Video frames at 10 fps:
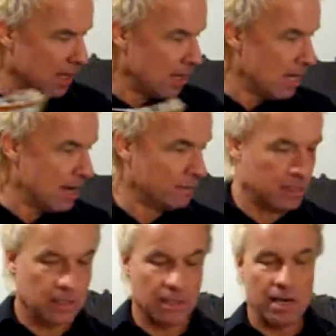I'll have
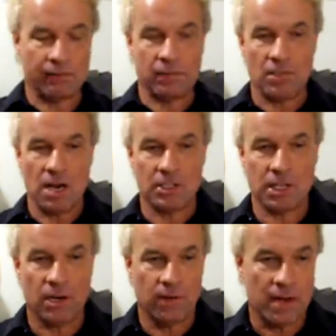to toss
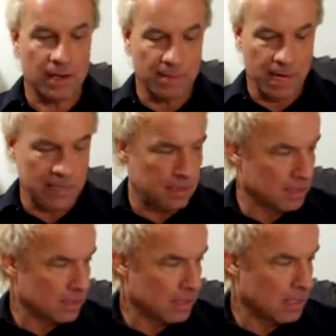that around. I'm
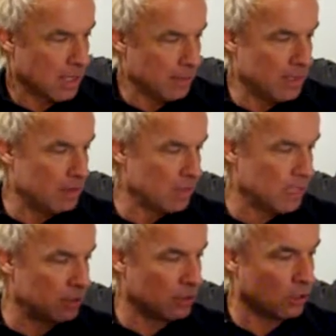either
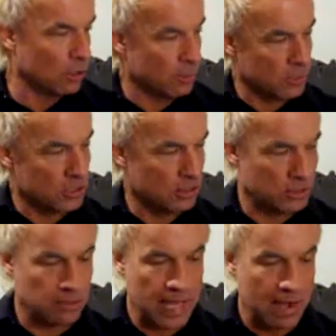going to do the Coopers or
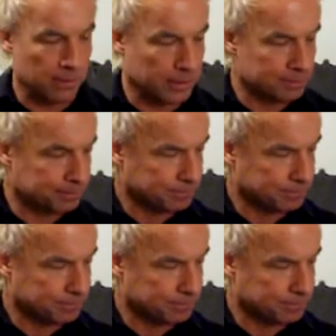do that one.